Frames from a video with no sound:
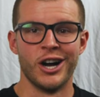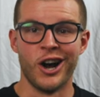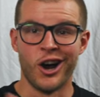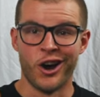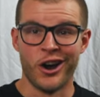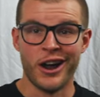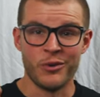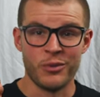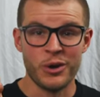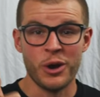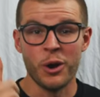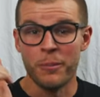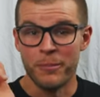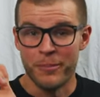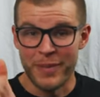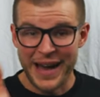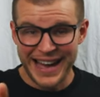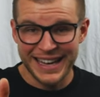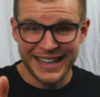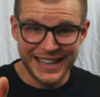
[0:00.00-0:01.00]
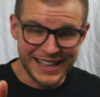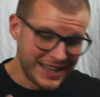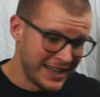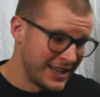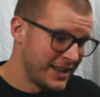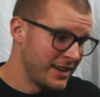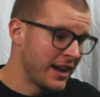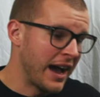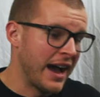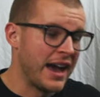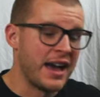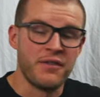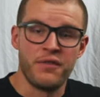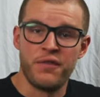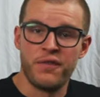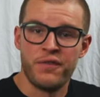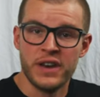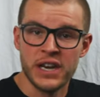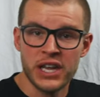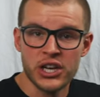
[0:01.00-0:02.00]
All right, we are back in. I have
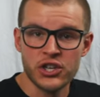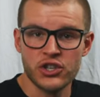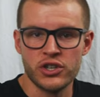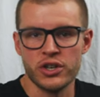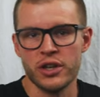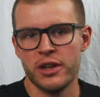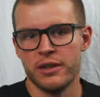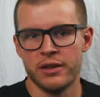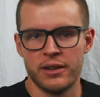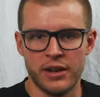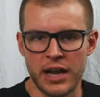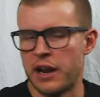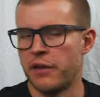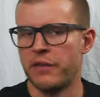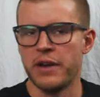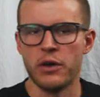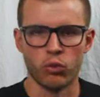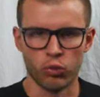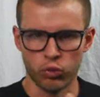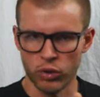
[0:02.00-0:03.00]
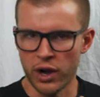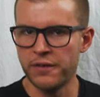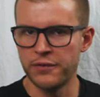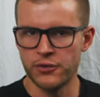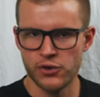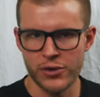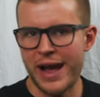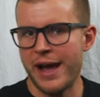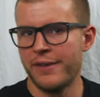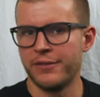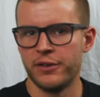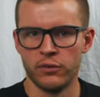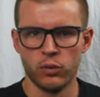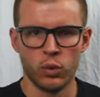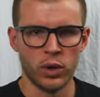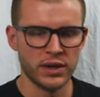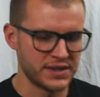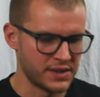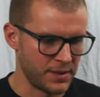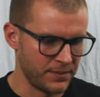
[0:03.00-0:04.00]
finished kind of a rough draft of
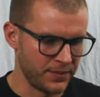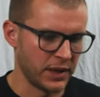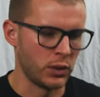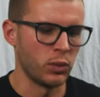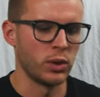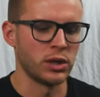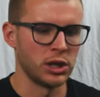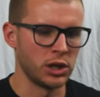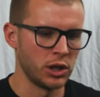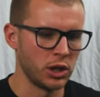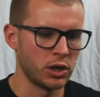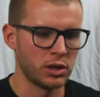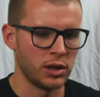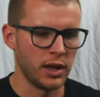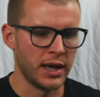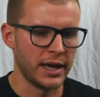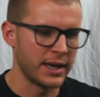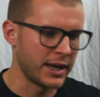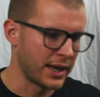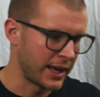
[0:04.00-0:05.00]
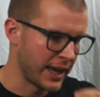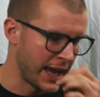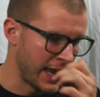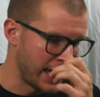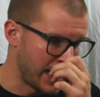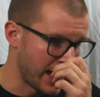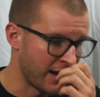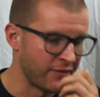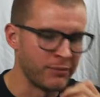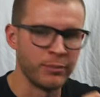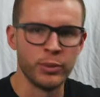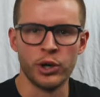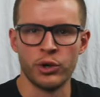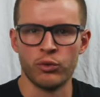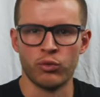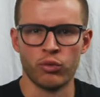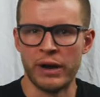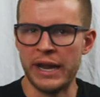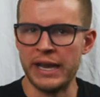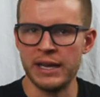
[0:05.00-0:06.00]
what something would look like. Again, I've put
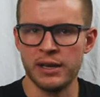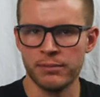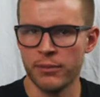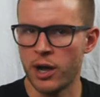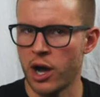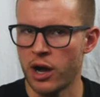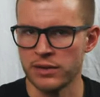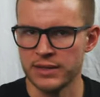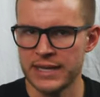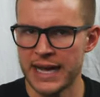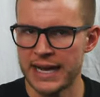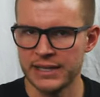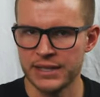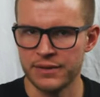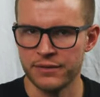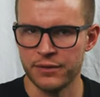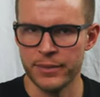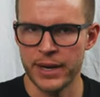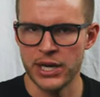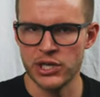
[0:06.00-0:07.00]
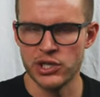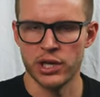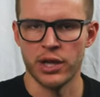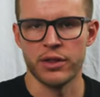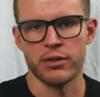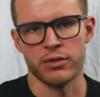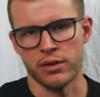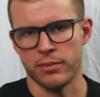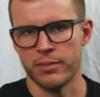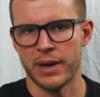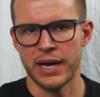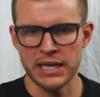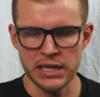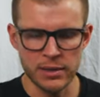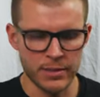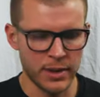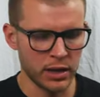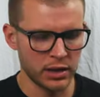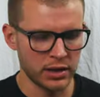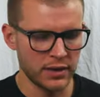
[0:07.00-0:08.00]
random contact information other than my
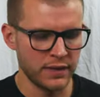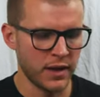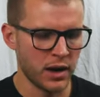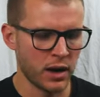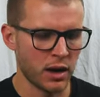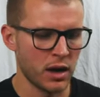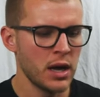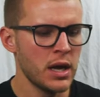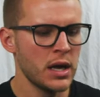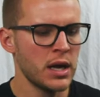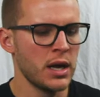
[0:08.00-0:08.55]
email in there,